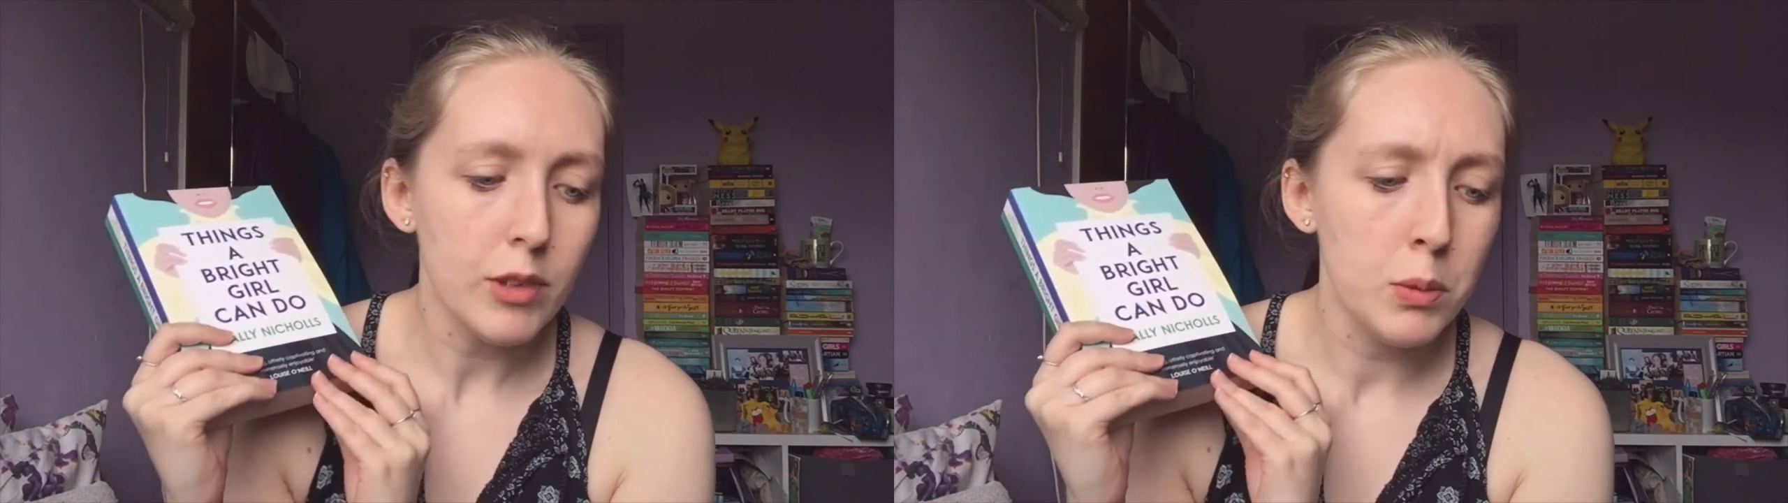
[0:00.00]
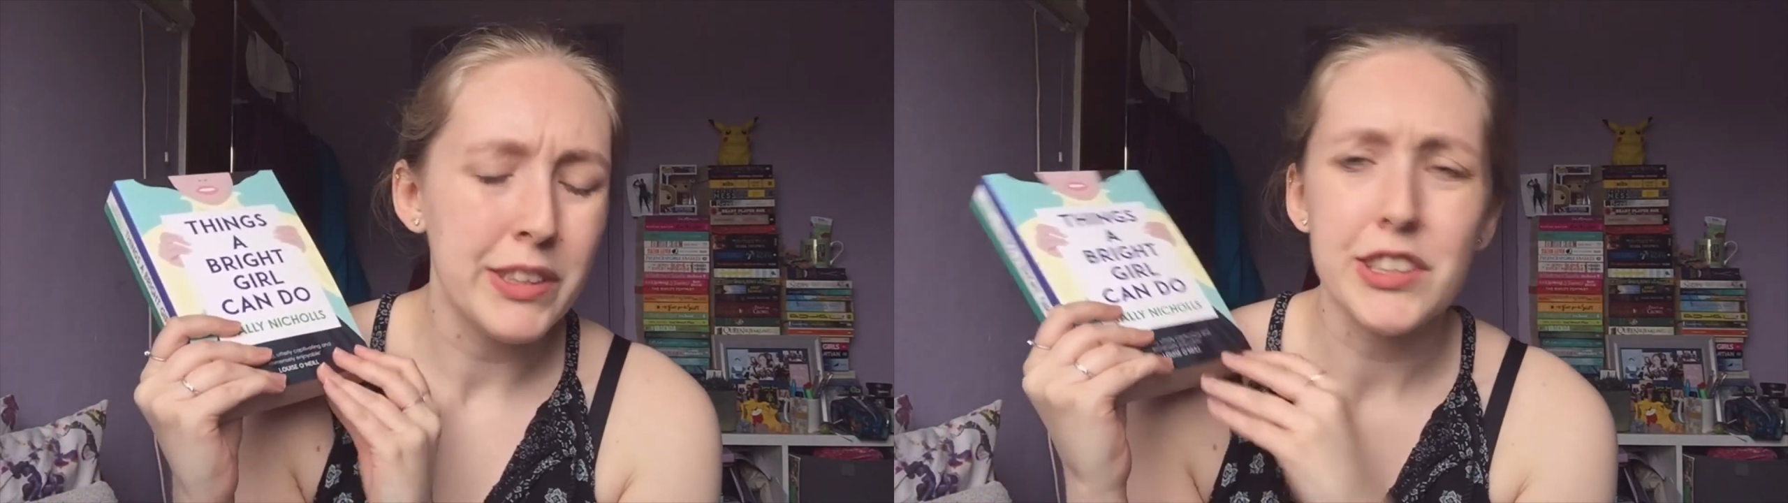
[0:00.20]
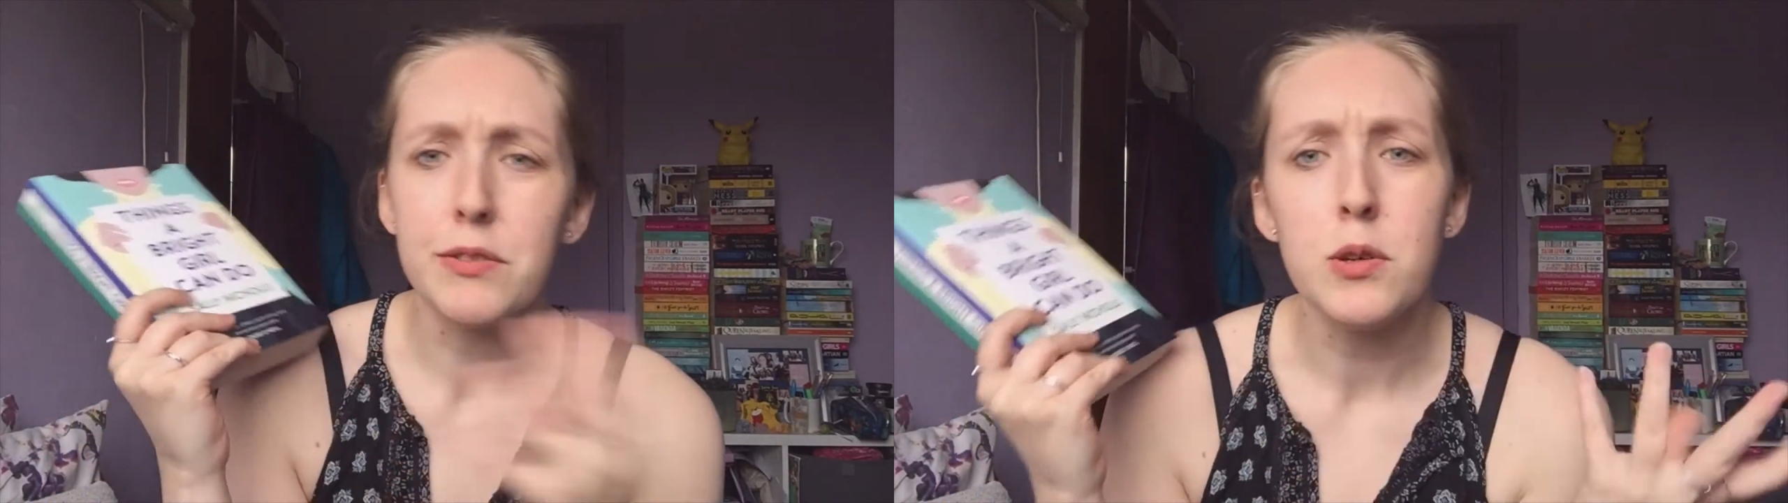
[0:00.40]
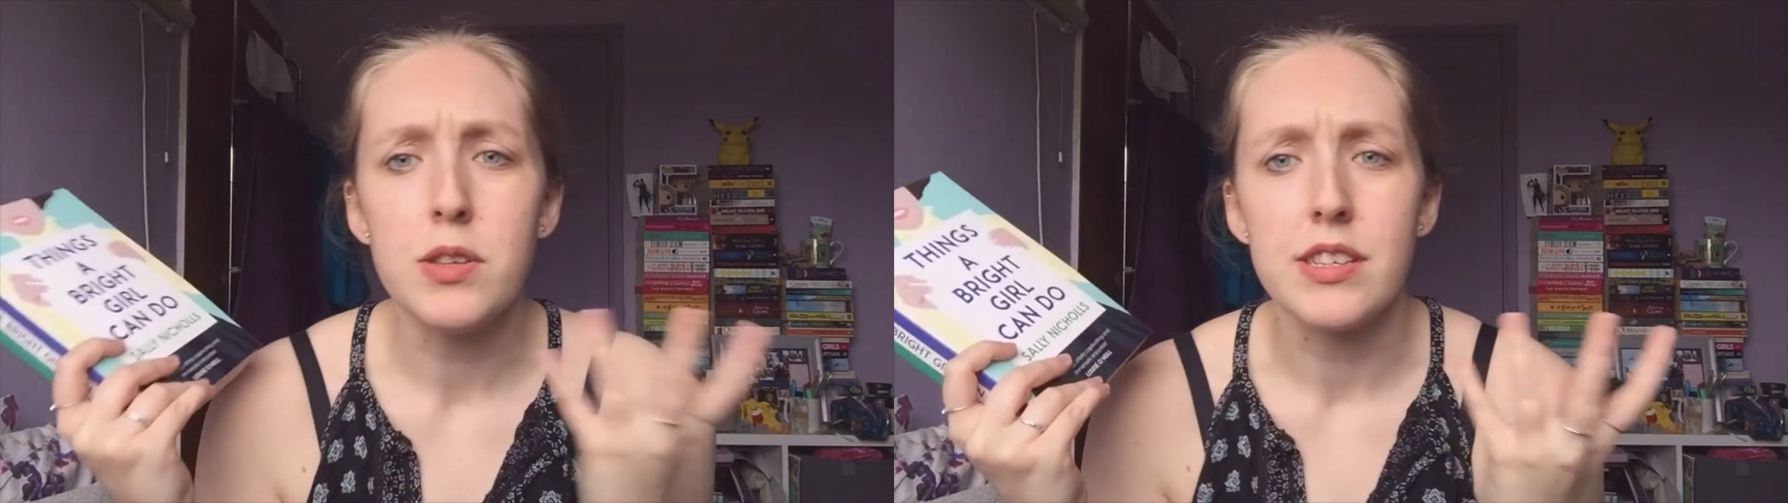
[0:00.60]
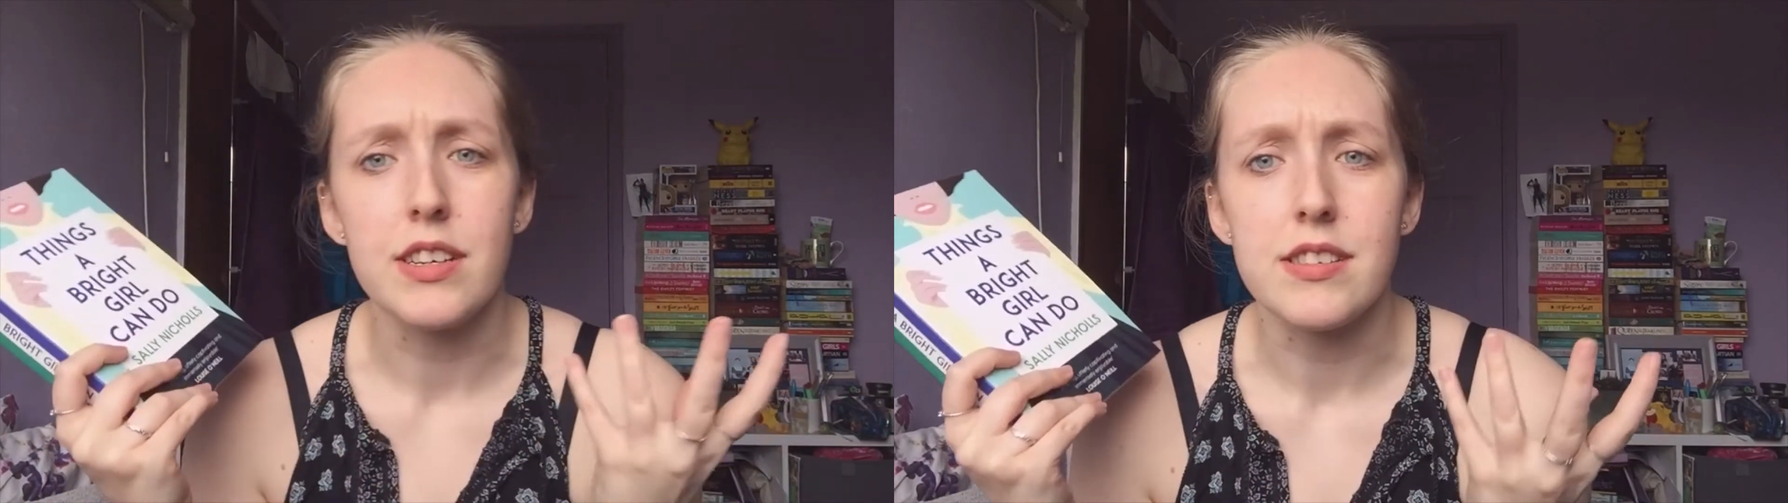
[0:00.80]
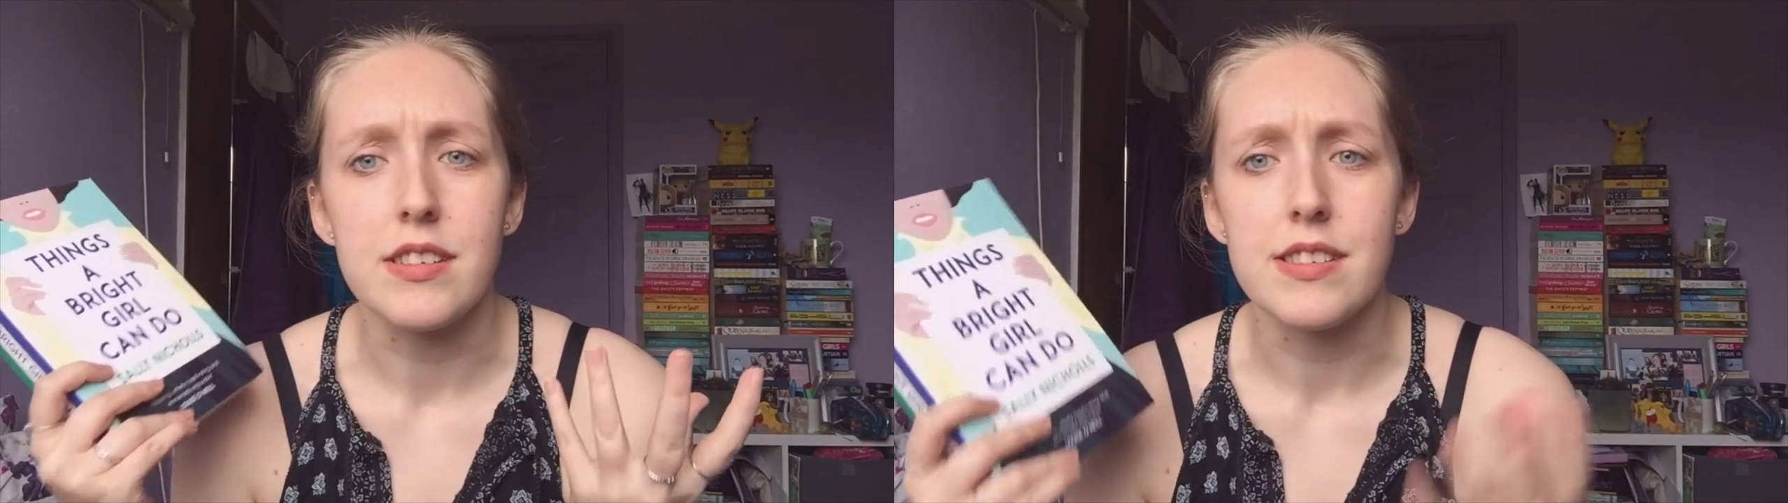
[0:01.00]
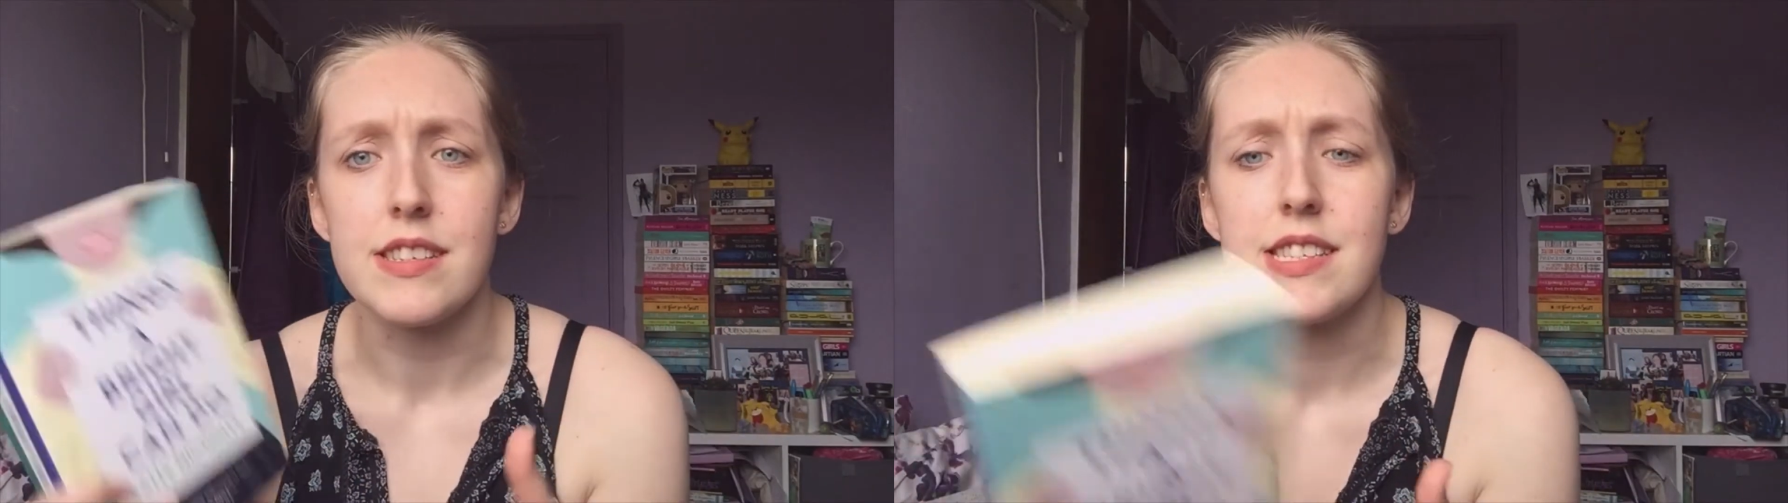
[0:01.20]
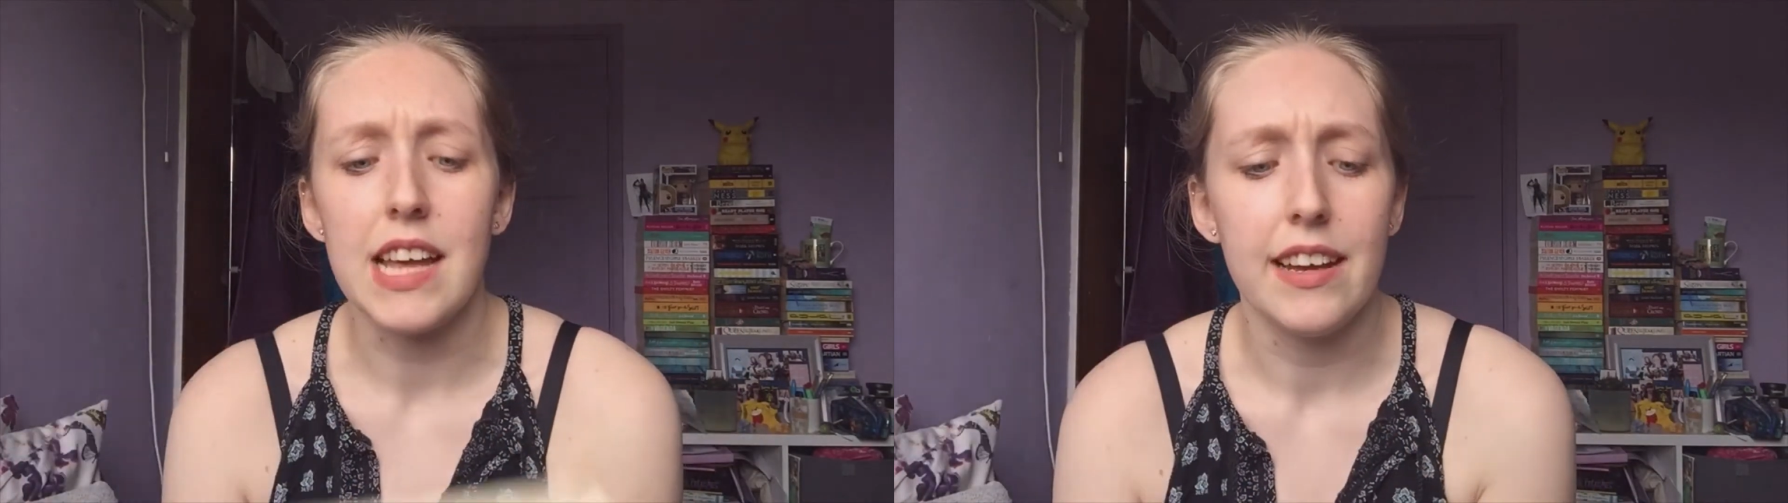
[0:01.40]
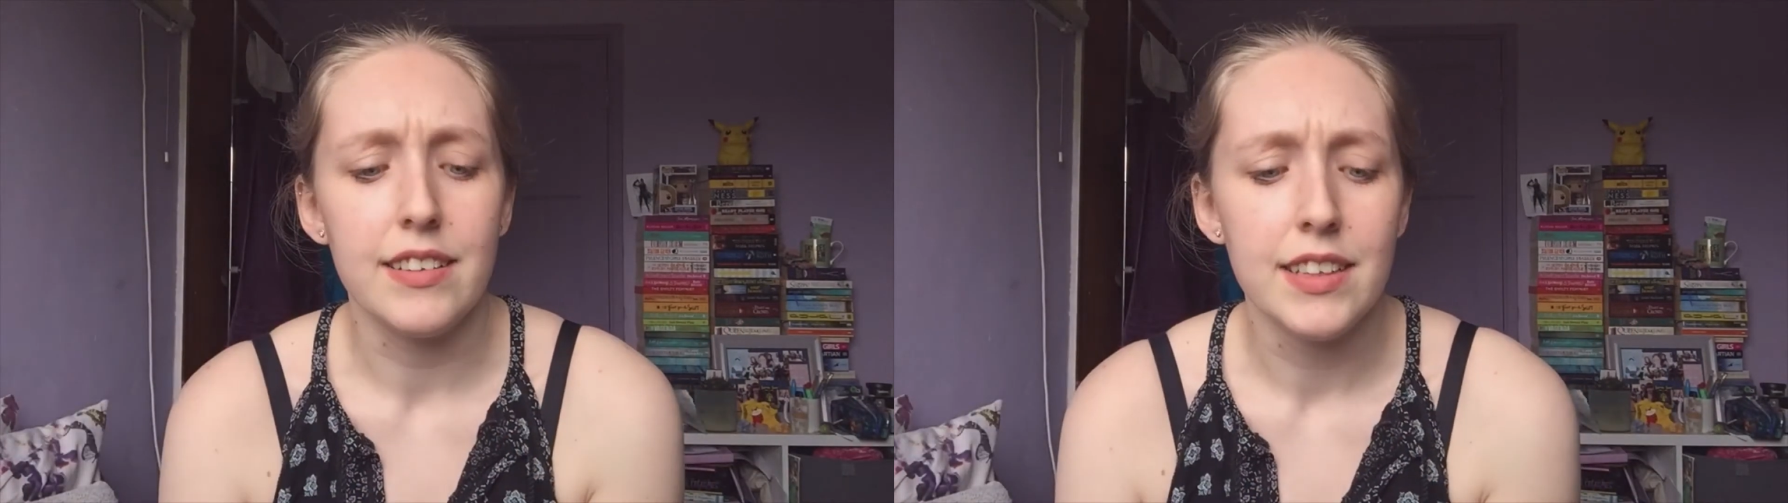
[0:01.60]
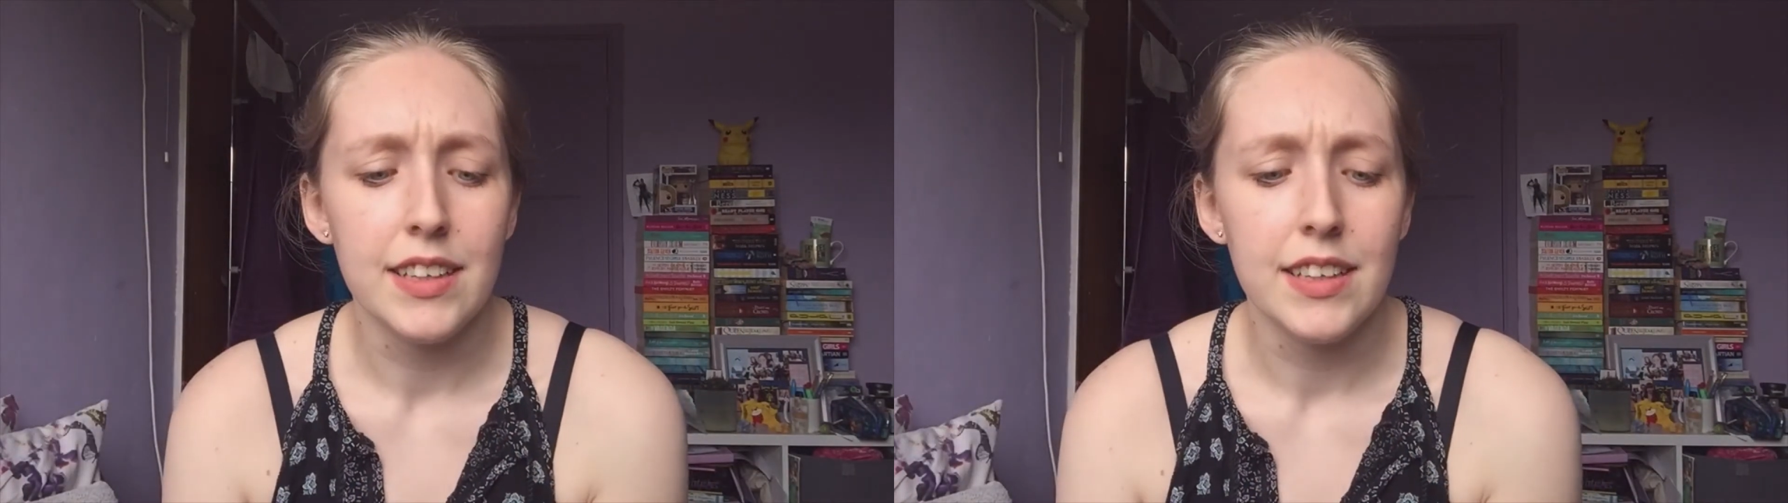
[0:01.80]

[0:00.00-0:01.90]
which of course it does, because it's set